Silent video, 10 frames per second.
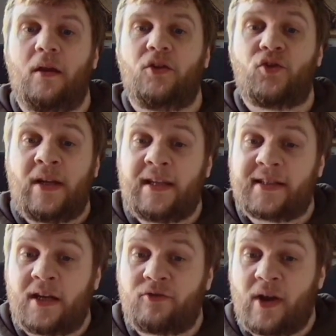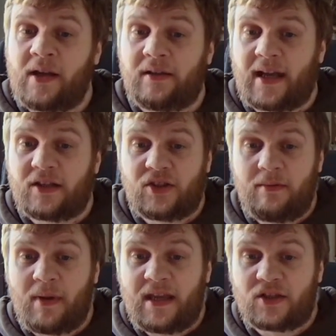Trent Alexander-Arnold actually
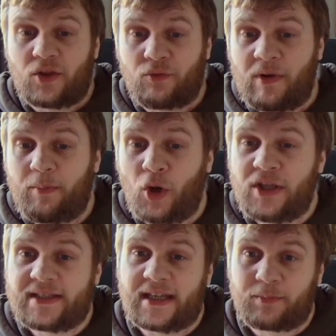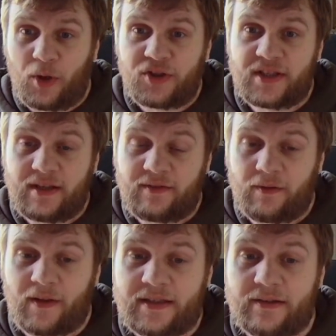makes 3.6 positive
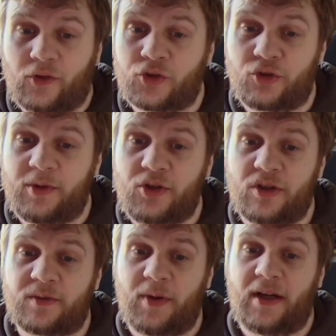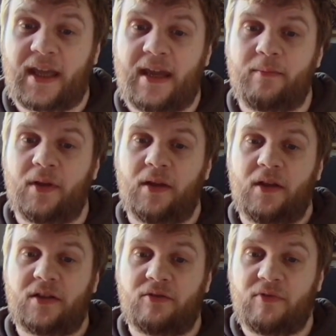defensive contributions per game
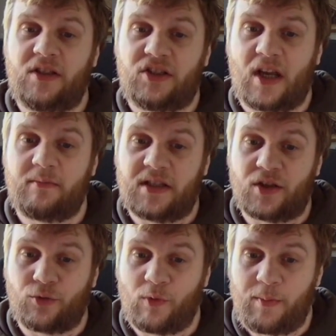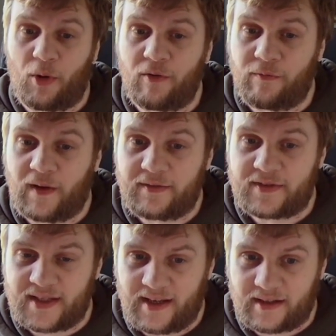to Reece James's
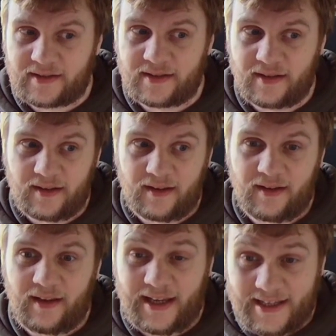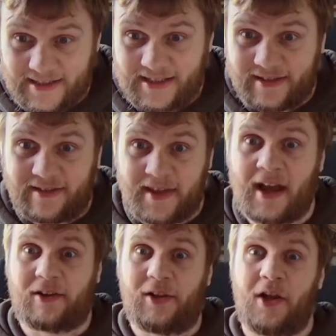3.56. It is
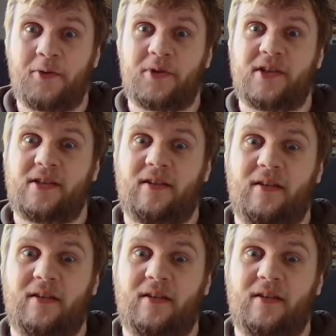that close.